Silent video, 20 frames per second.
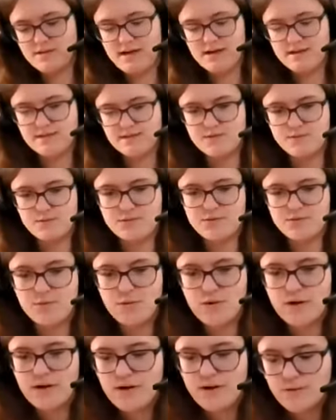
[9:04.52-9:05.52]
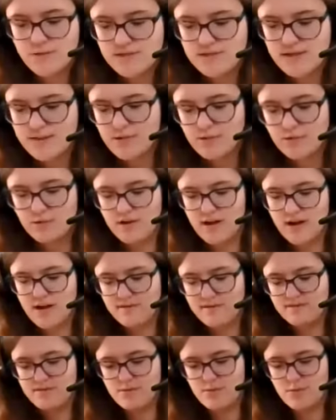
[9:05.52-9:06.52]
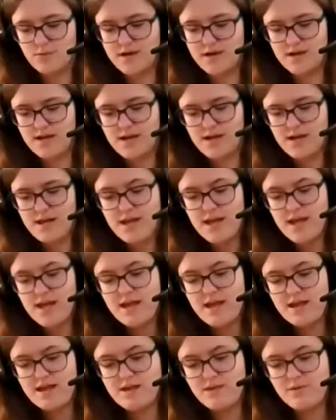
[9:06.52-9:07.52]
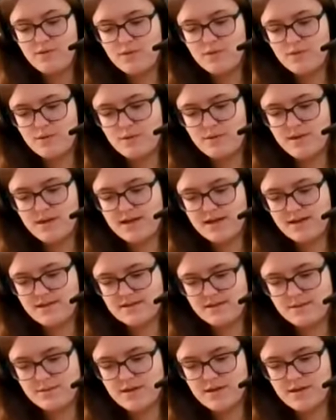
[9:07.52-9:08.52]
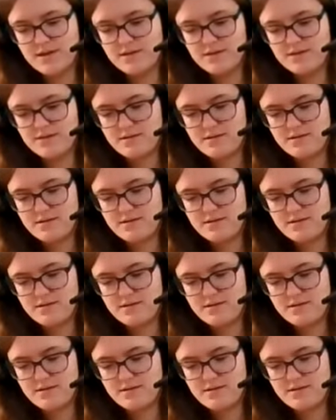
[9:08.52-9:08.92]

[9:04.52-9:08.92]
dinosaur toy or some other kind of toy in with our baking soda.